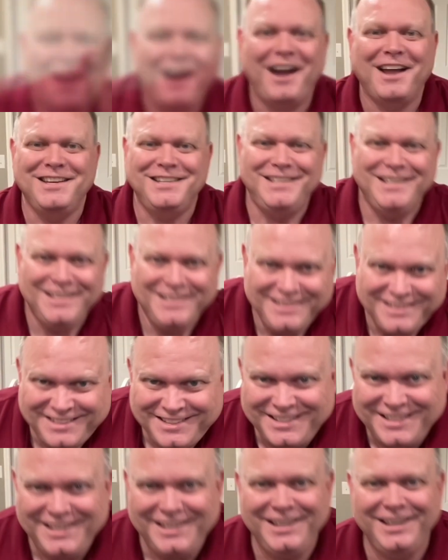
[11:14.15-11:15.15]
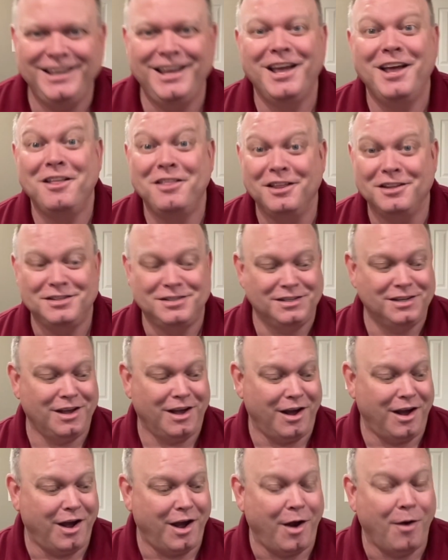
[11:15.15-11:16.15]
I did see that.
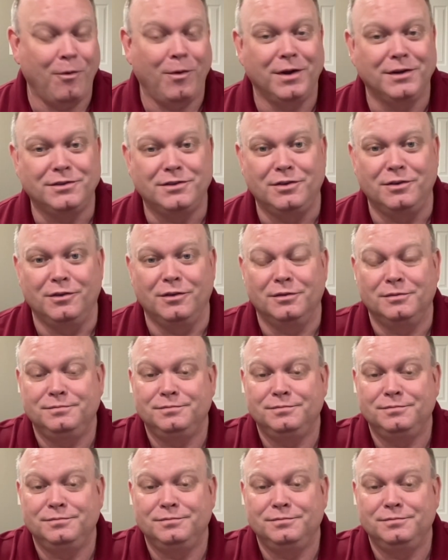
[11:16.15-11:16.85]
I went to